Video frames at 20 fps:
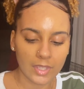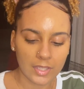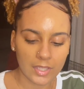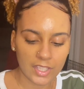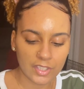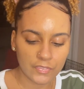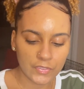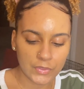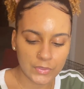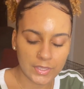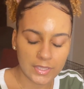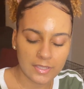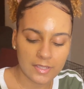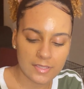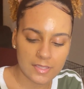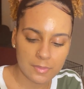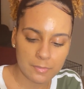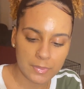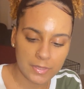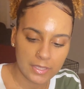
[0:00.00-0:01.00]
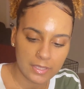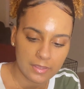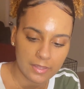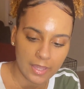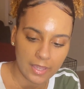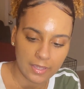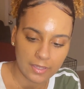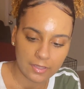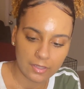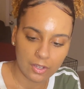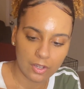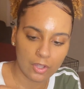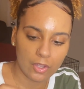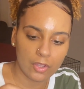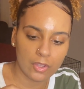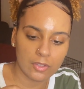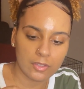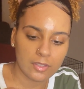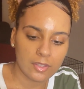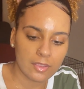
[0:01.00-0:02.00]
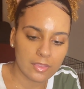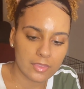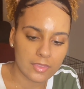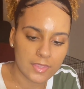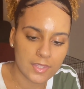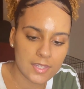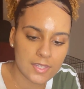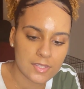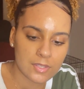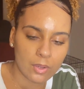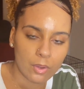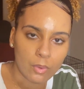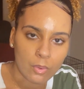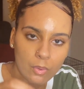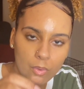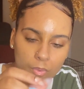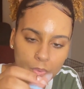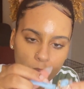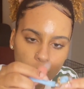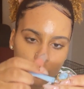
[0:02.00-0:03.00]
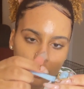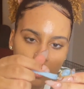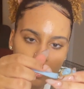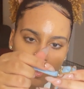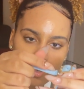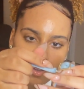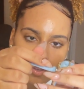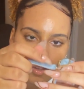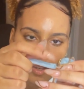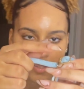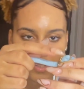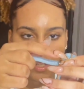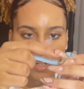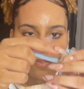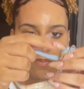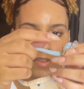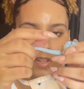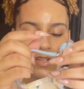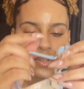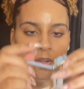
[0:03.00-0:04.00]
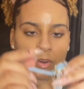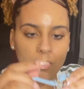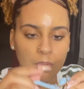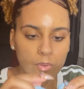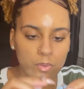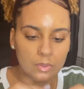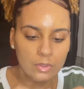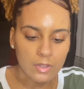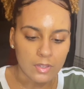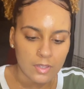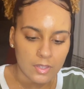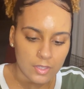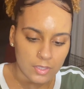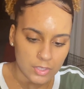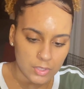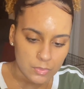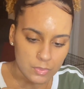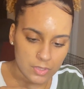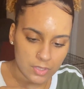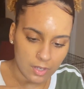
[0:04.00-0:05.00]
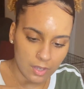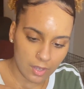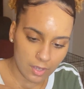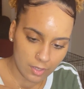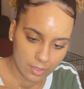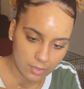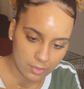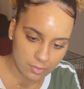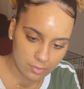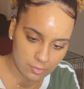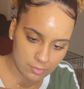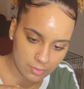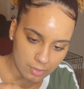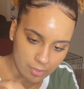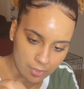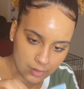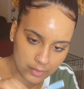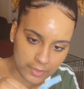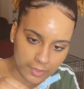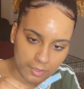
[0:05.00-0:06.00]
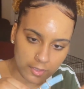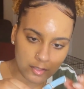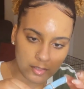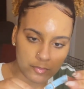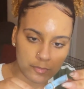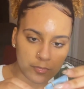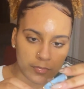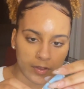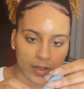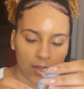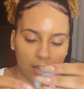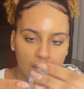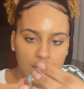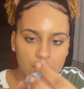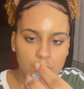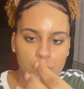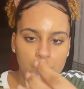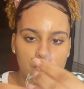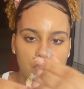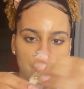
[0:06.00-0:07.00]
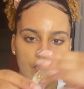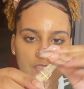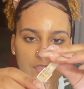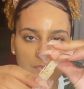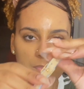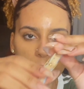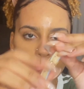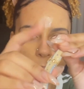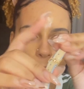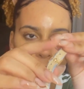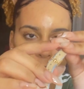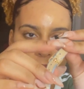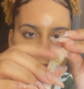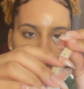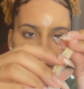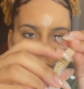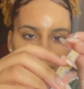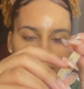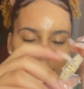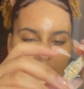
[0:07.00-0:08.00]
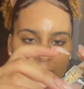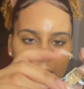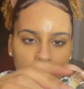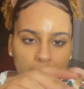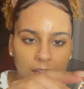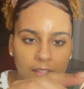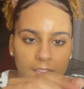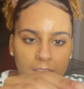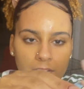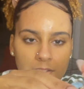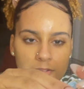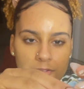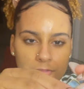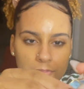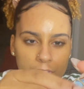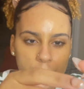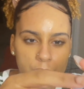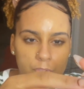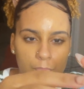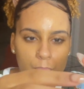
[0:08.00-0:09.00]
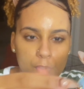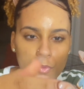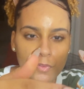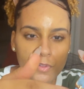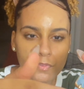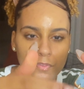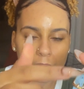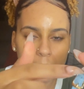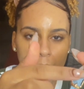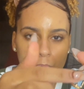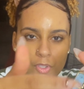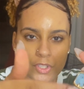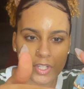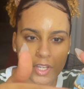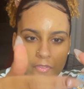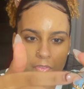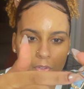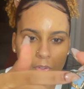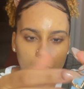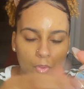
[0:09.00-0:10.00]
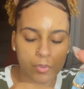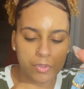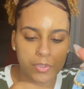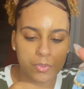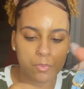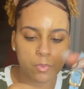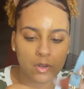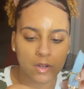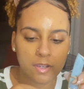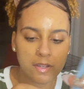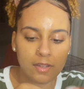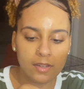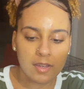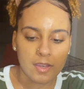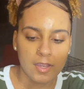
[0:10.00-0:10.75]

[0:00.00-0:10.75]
If you need it to be like on this hole, instead of this hole, you would unhook it and you would just move this thing. You would move it from whichever hole you want